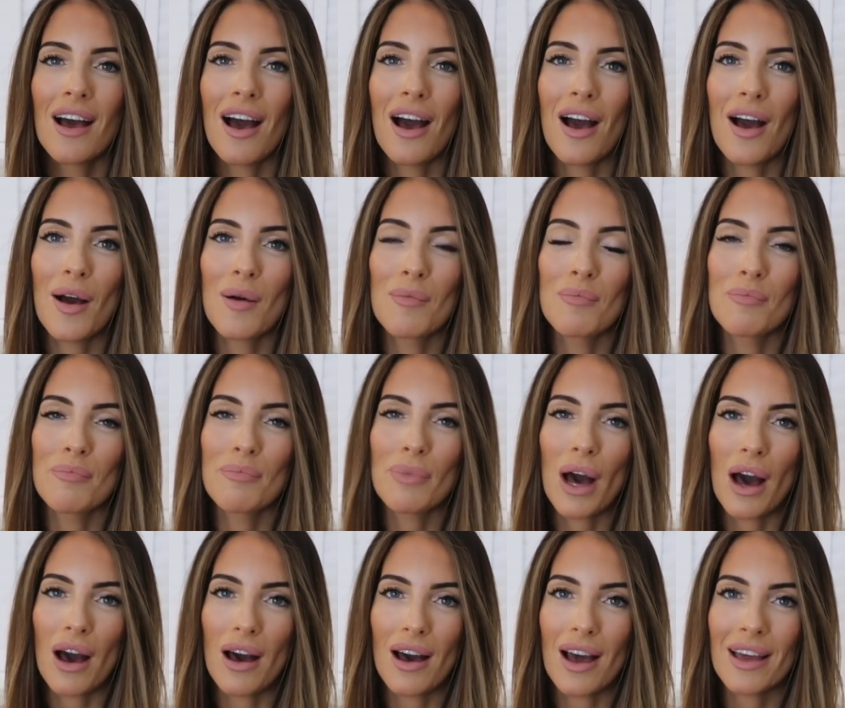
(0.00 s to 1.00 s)

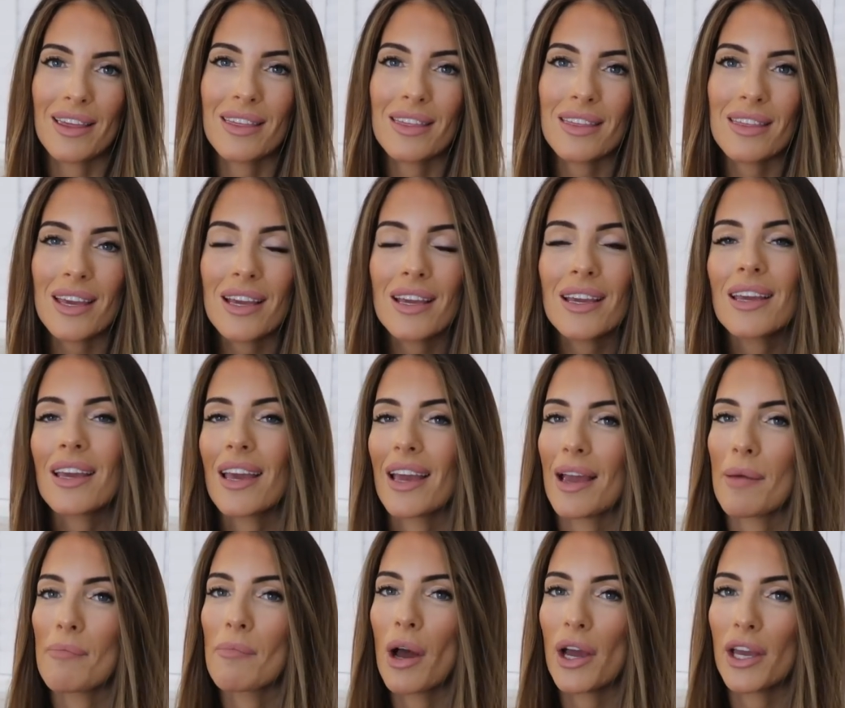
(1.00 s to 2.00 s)
but I'm
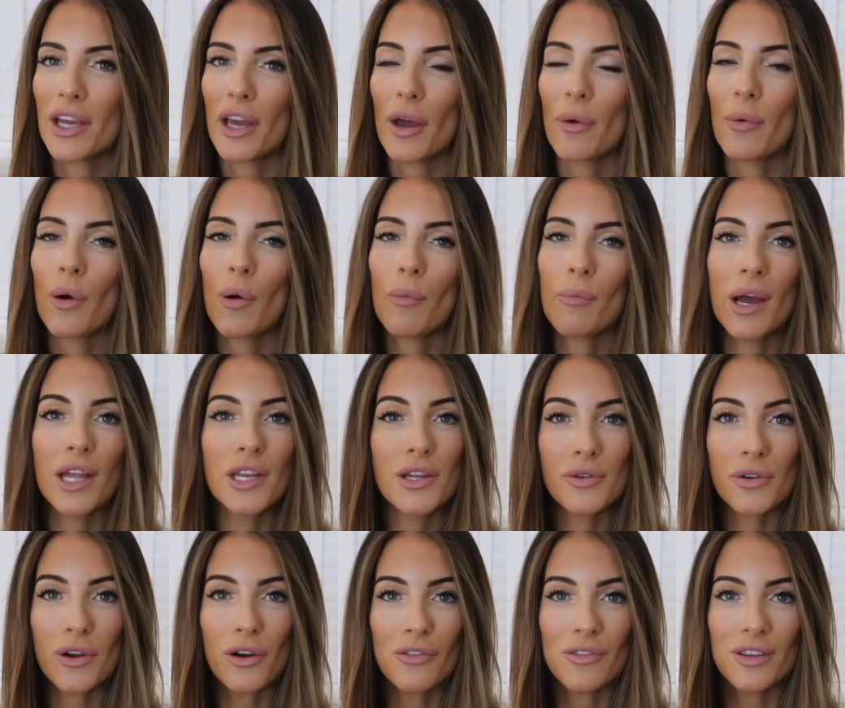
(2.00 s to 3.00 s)
thinking it might go on my
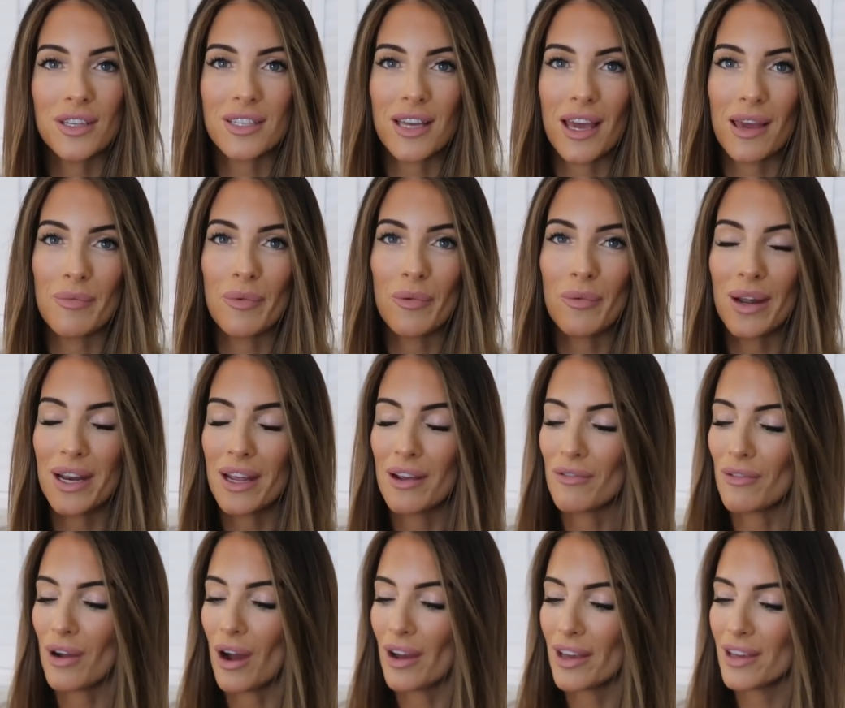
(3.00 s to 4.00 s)
new coffee table when it
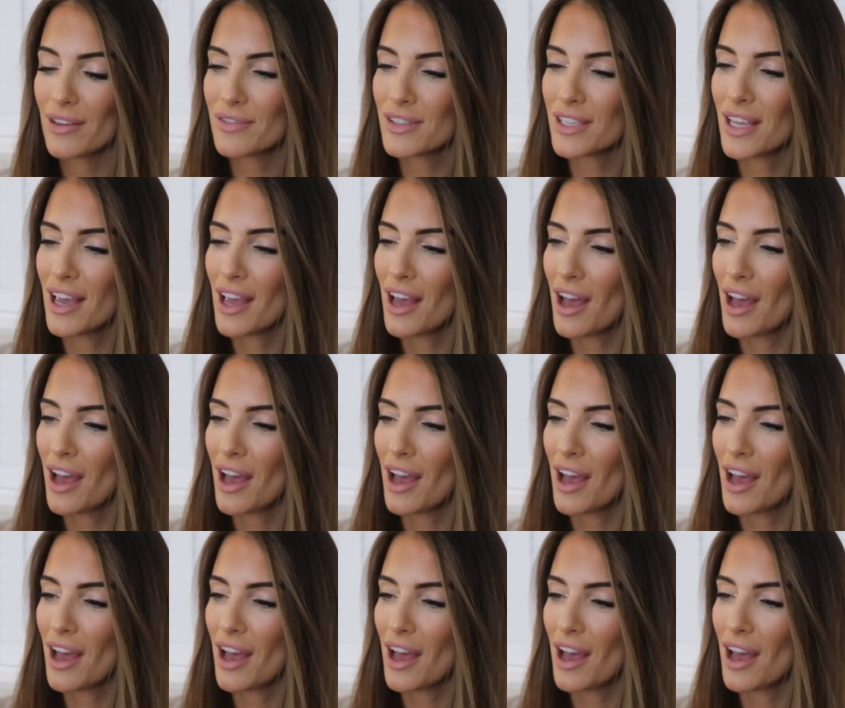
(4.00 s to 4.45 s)
arrives.